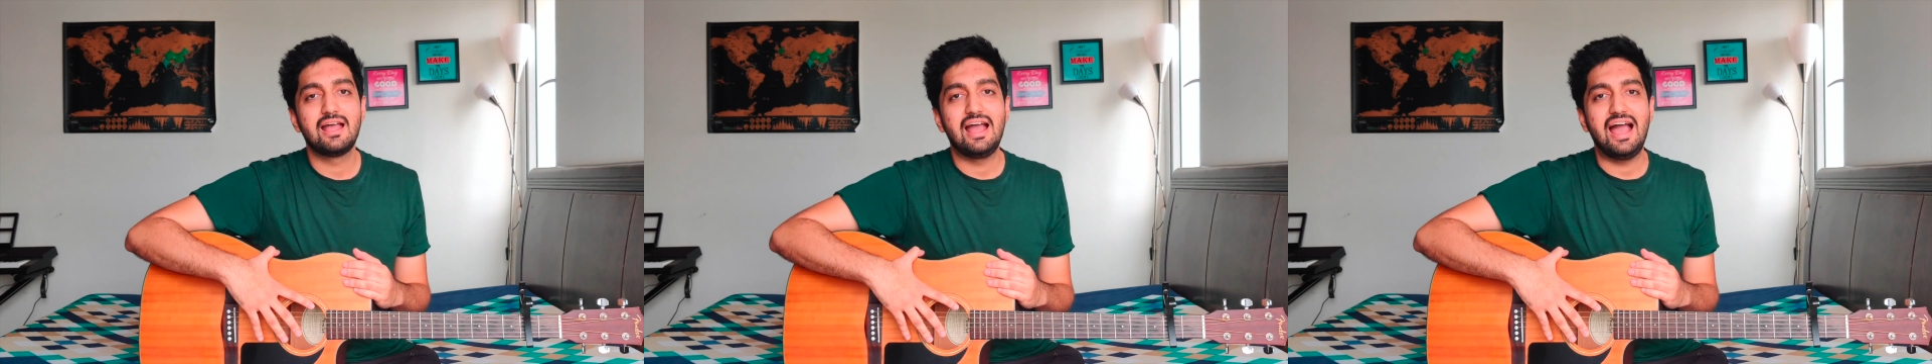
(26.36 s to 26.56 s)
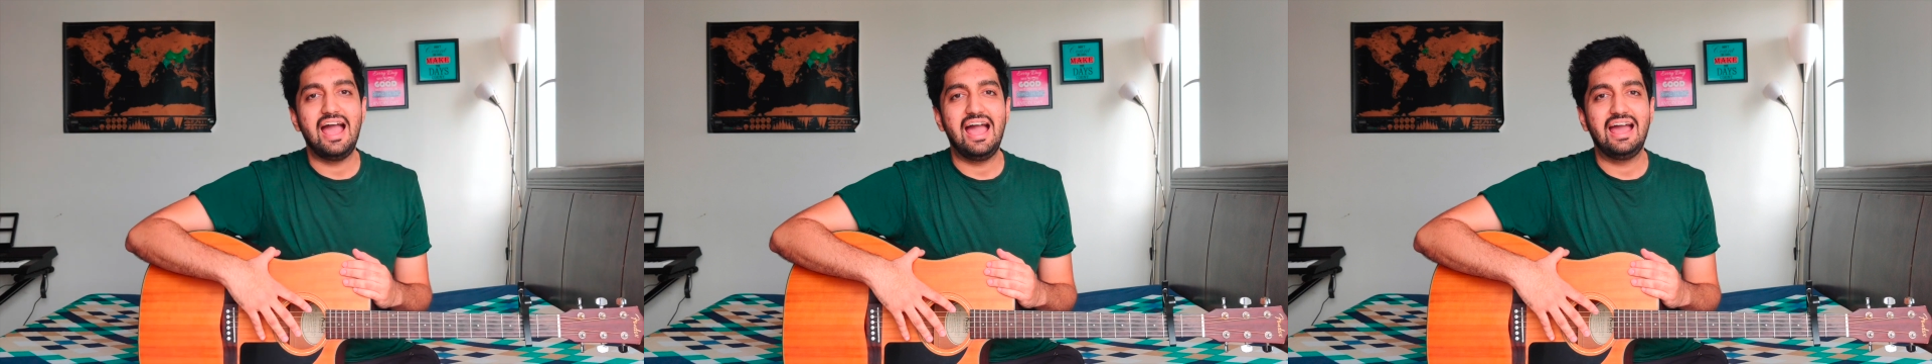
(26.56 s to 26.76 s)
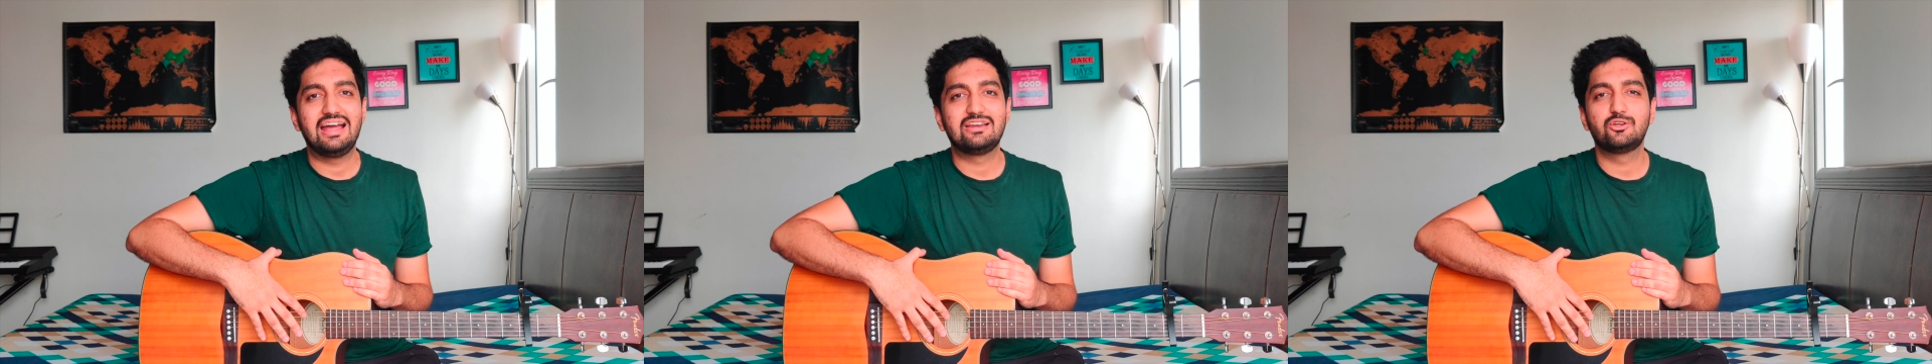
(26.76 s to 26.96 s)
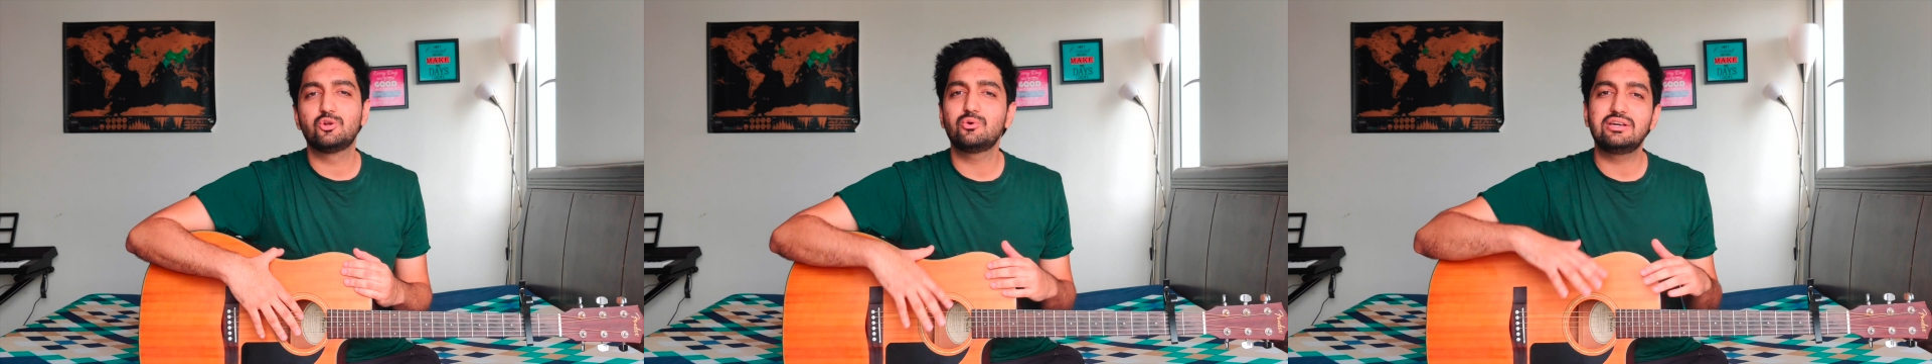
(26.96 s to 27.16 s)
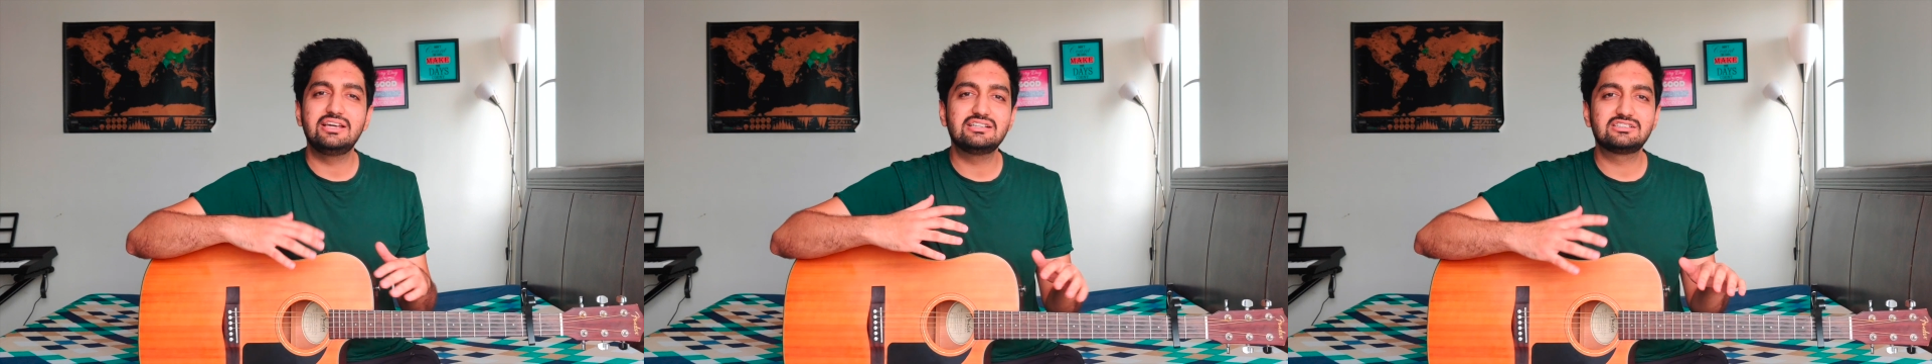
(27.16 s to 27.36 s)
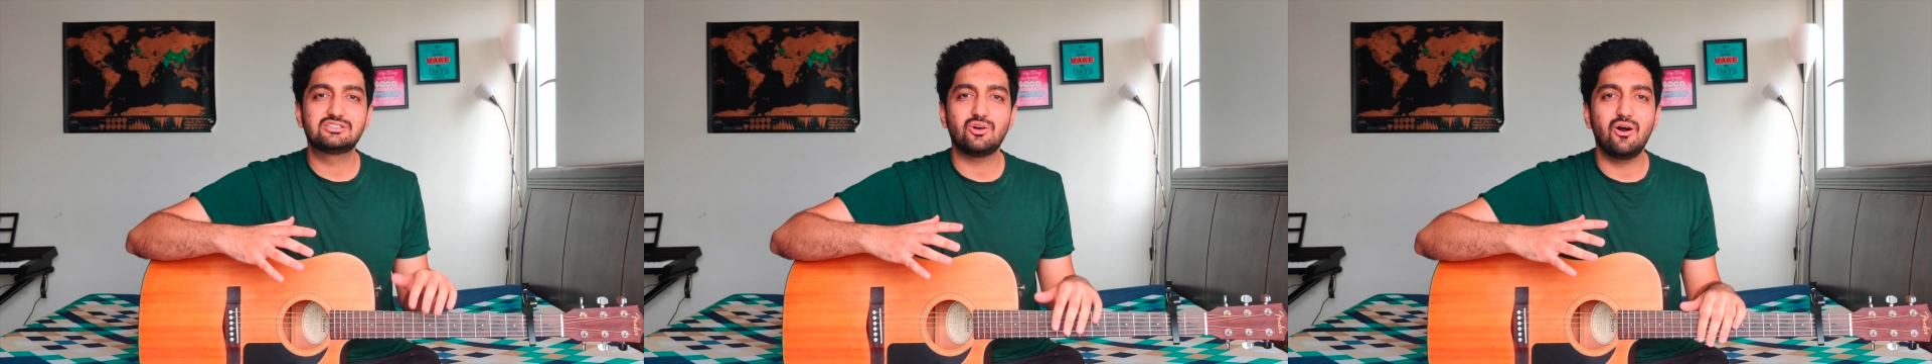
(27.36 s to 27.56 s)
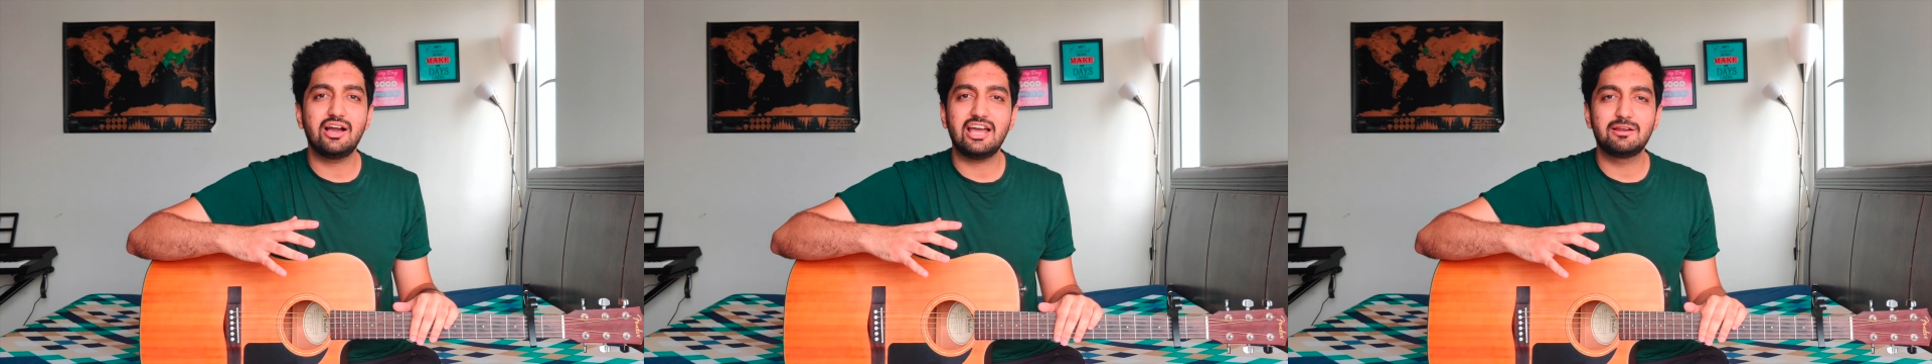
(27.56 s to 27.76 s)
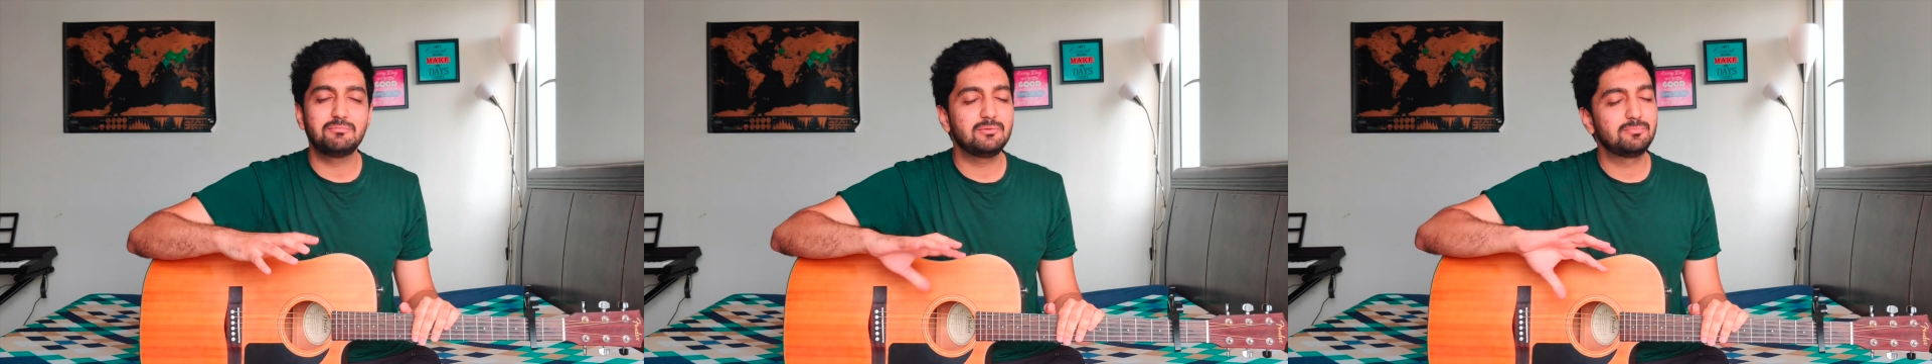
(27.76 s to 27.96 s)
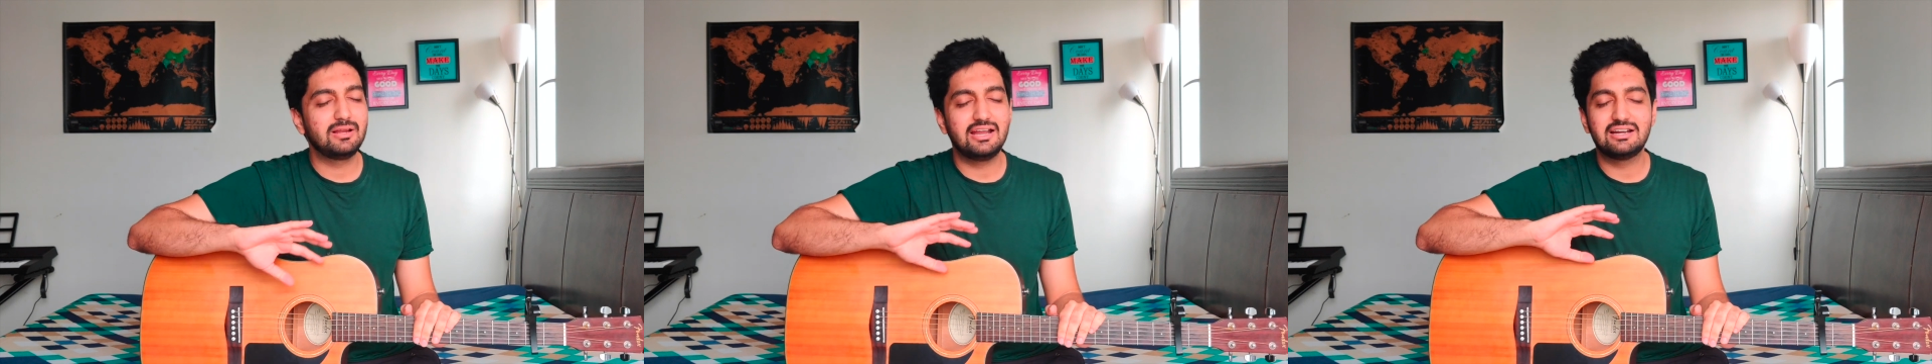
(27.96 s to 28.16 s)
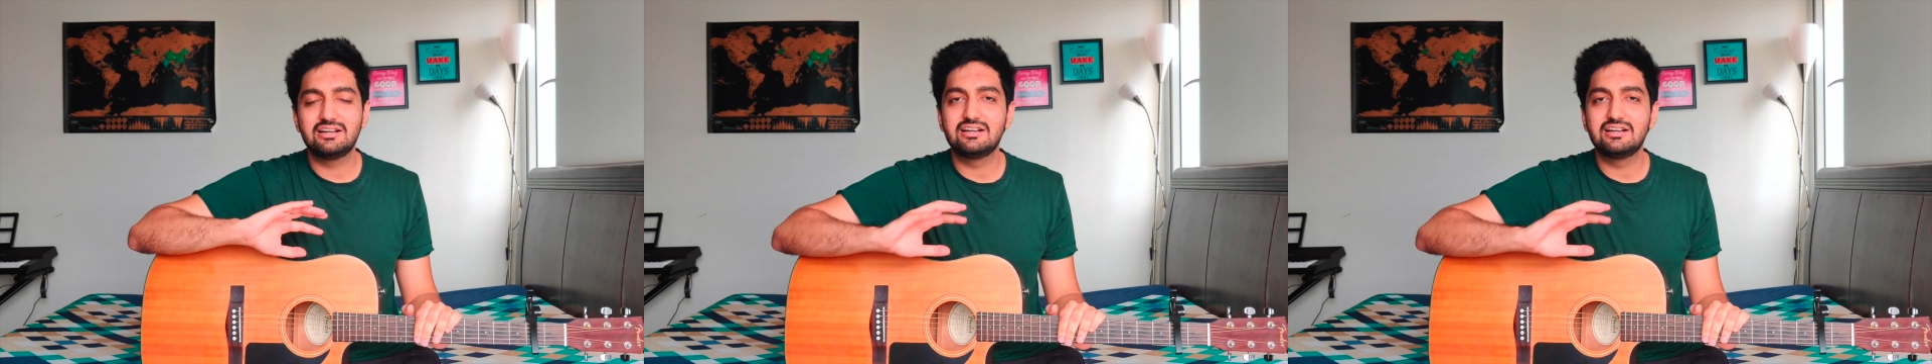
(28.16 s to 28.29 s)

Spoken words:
And each song can be played